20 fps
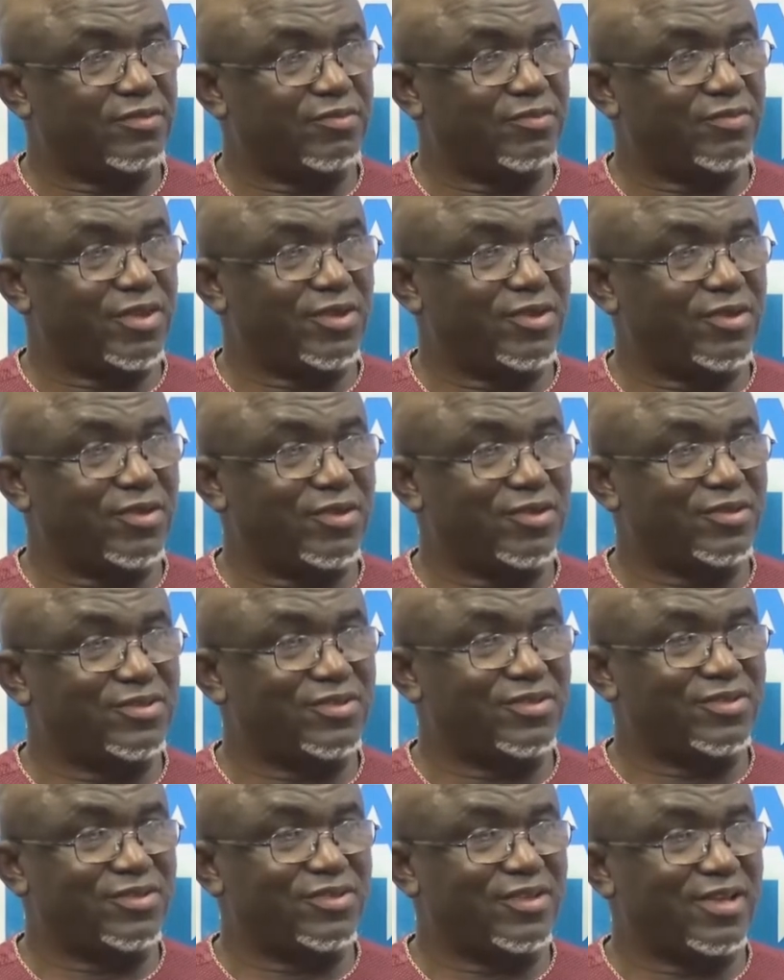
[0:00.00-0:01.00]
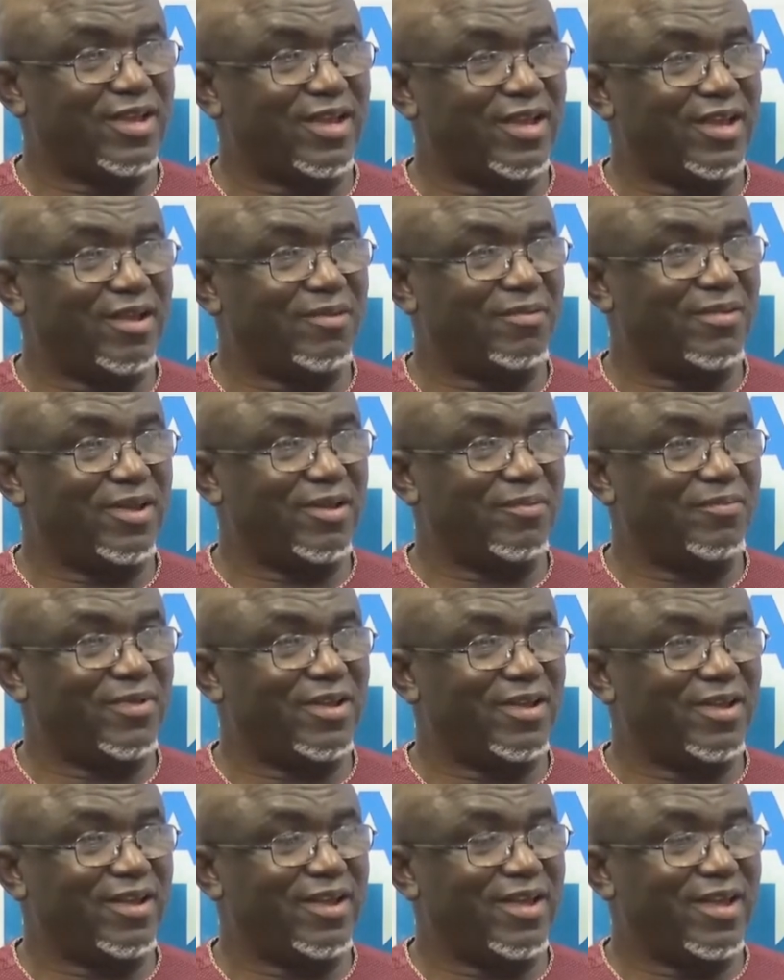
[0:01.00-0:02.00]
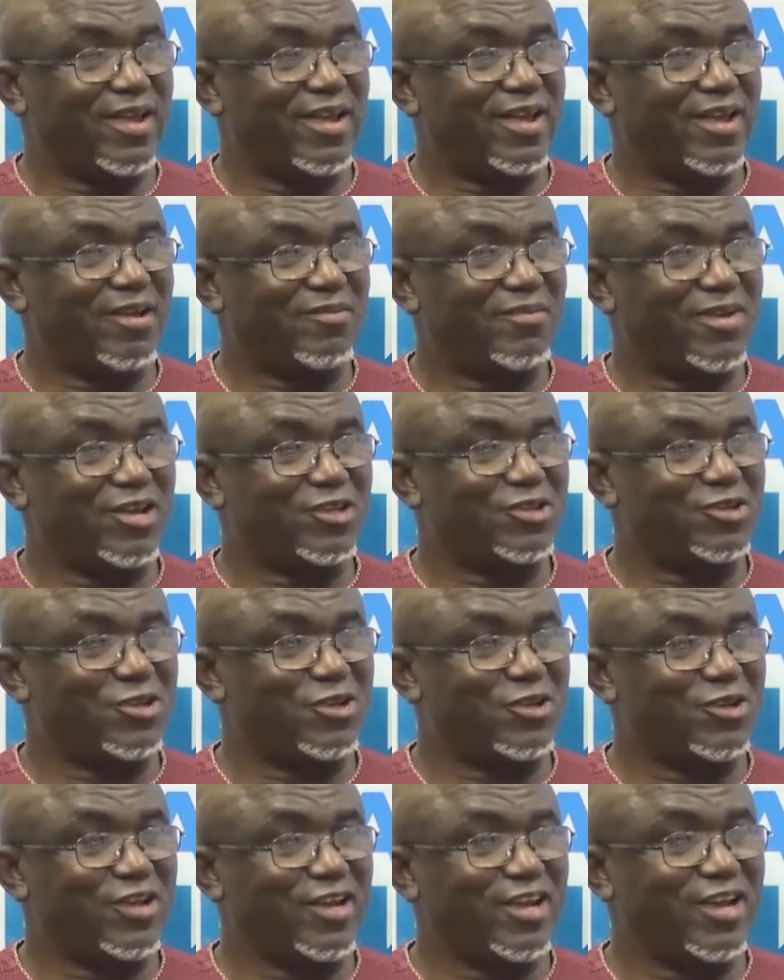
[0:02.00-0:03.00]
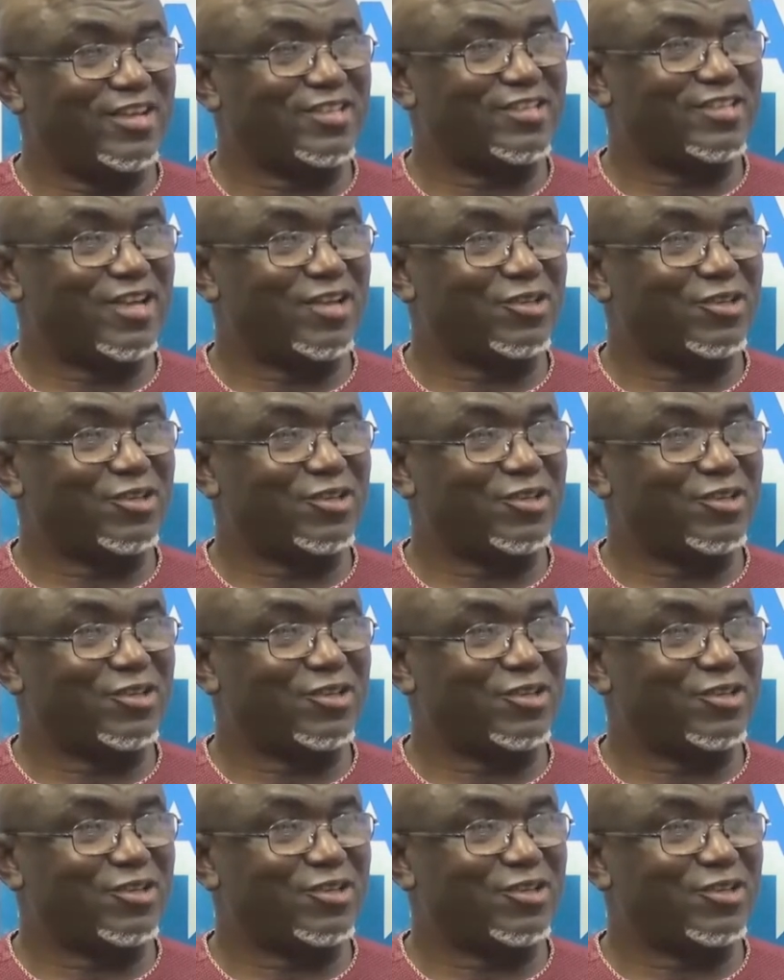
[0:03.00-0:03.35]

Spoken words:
because I'm not sure you guys are